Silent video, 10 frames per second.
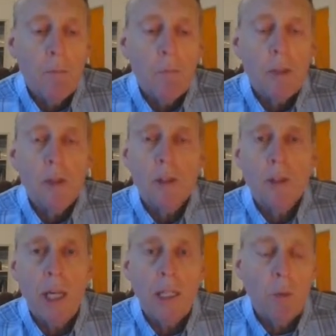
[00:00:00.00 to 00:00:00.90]
but
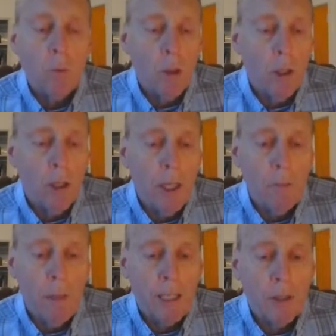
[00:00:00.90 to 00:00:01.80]
just say the word
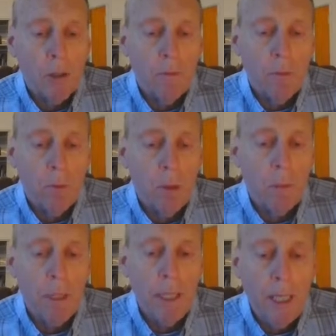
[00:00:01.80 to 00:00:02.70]
and my servant will
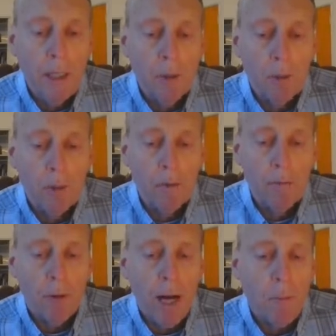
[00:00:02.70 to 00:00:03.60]
be healed.
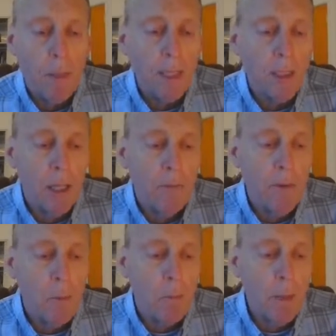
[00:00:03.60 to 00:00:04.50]
For I
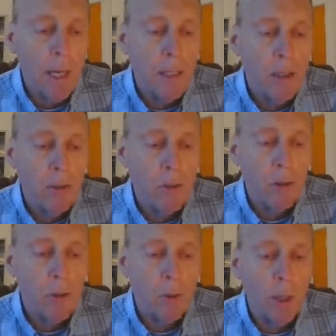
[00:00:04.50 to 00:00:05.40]
myself am a man under
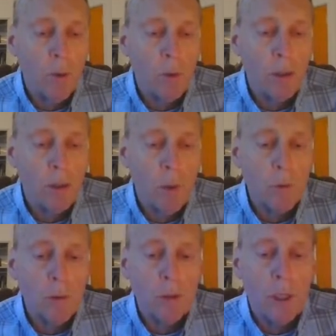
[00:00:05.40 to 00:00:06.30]
authority with
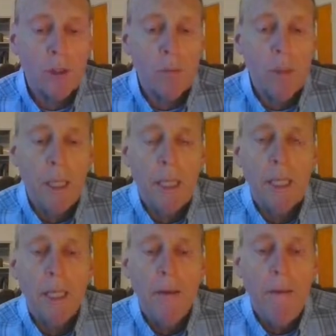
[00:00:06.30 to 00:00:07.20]
soldiers under me.
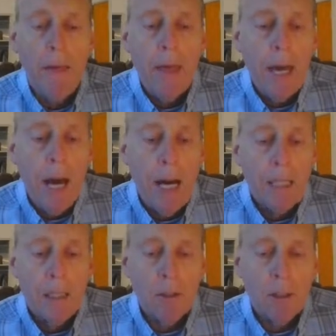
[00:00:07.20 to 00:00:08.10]
I
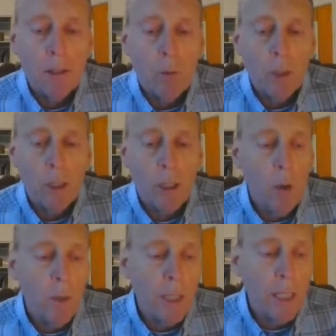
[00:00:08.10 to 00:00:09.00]
tell this one,
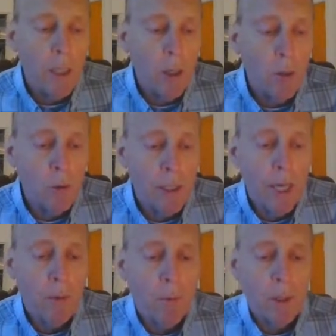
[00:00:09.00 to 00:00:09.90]
go, and he goes, and
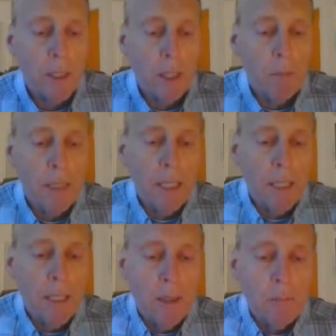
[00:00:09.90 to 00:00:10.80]
that one, come, and he
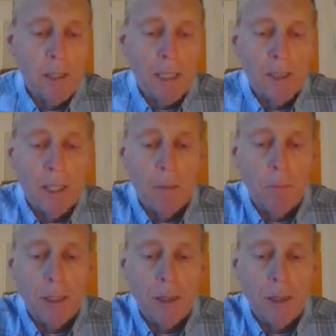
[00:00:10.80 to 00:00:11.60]
comes. I say to my